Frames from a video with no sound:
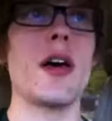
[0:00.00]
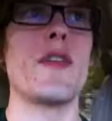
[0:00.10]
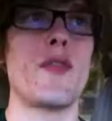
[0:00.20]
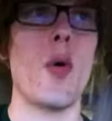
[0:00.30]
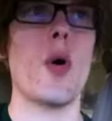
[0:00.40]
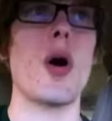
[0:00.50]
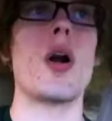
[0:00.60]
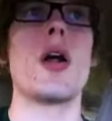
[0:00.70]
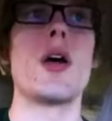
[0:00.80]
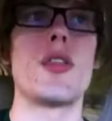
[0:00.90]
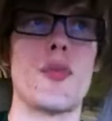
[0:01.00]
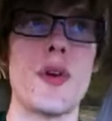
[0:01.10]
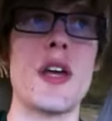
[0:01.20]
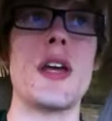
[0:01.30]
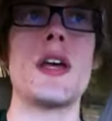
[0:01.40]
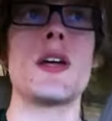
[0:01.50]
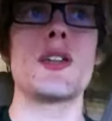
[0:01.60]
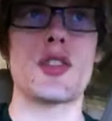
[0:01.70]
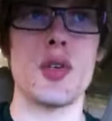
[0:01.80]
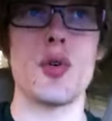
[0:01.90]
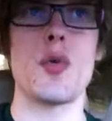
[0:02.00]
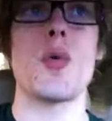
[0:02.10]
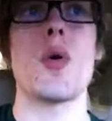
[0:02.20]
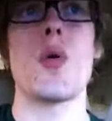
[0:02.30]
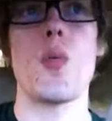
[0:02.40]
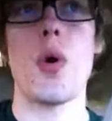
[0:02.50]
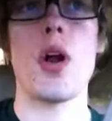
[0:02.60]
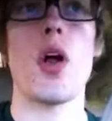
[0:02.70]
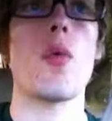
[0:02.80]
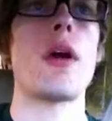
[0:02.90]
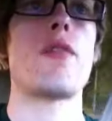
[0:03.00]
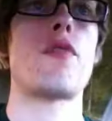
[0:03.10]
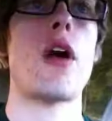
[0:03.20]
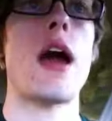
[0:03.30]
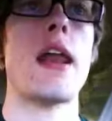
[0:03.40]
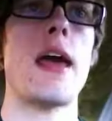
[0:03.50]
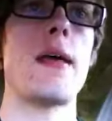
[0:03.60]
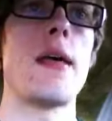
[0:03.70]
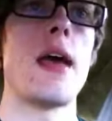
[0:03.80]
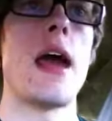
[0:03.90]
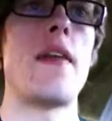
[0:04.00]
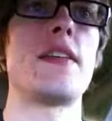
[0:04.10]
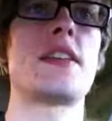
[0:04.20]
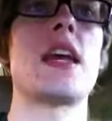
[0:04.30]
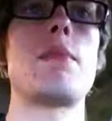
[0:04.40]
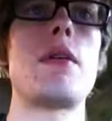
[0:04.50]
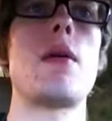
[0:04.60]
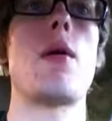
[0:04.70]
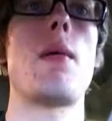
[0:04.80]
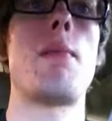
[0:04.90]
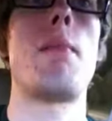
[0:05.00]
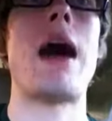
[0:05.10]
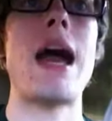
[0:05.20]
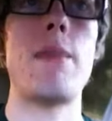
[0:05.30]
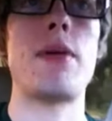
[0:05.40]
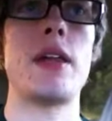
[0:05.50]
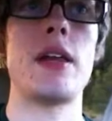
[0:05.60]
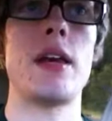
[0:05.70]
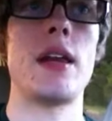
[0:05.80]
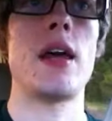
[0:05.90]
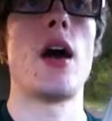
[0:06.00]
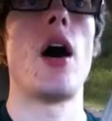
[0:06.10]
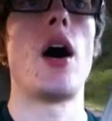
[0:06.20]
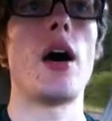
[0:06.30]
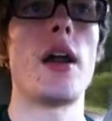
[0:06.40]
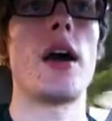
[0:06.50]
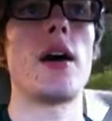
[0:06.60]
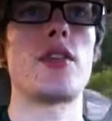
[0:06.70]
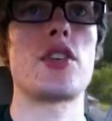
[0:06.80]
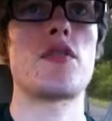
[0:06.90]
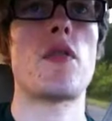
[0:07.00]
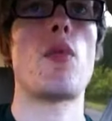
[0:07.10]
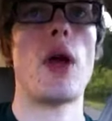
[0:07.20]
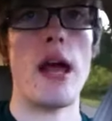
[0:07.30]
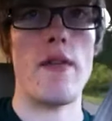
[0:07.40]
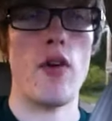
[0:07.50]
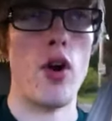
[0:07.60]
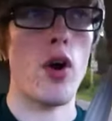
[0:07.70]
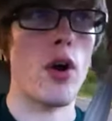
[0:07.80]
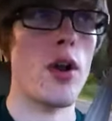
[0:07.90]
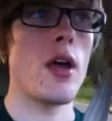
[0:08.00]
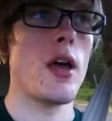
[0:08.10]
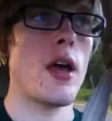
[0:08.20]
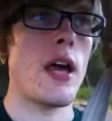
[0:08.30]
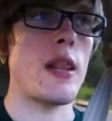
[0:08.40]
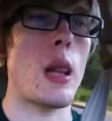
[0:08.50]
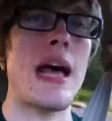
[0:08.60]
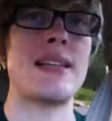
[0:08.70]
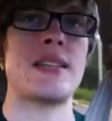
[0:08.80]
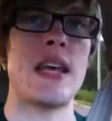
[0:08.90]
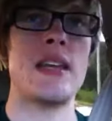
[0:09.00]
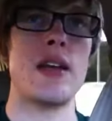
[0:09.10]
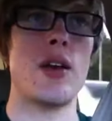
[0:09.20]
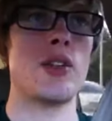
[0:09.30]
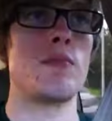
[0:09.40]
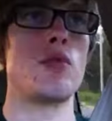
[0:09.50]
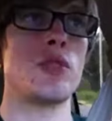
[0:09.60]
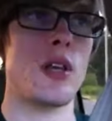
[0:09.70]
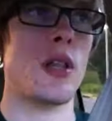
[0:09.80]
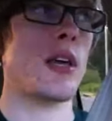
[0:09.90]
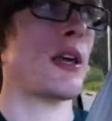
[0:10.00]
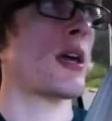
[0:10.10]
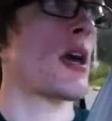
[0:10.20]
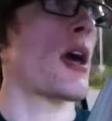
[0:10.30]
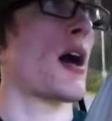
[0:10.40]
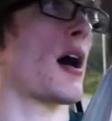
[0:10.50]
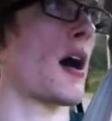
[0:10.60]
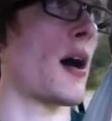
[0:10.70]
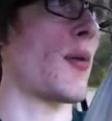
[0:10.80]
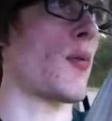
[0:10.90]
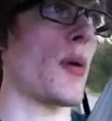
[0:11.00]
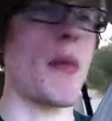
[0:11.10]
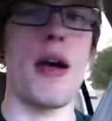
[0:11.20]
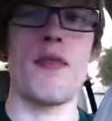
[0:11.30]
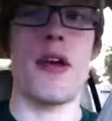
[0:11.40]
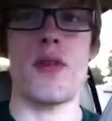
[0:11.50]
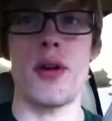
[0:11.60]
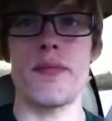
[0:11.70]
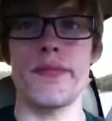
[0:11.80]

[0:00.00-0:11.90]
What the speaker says: 4, 3, 2, 1, all the way to Friday. And this is going to be my opinion on, just from what I've heard in the last 10 years musically, what my favorite